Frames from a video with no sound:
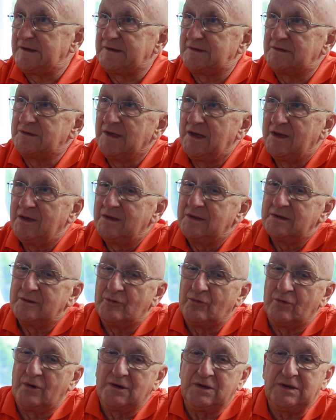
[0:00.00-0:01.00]

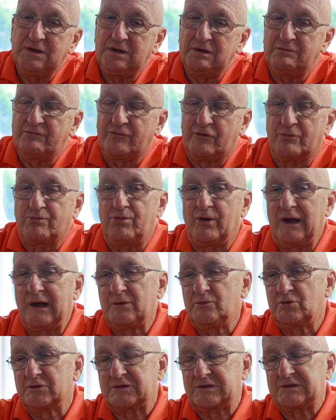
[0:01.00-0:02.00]
And Brad
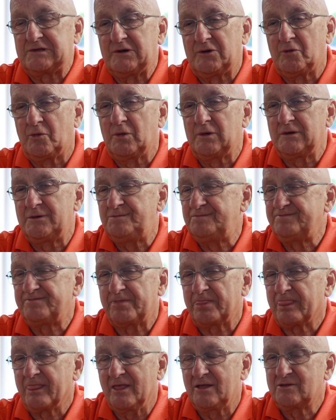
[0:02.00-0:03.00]
was so
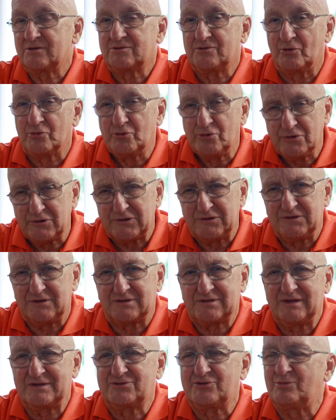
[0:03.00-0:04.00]
good. He
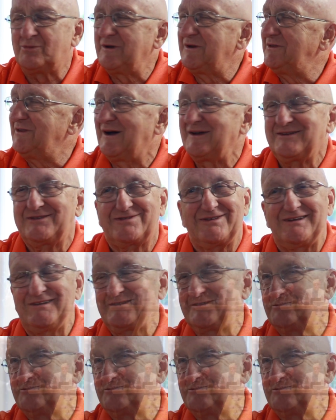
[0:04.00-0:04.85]
said so many nice things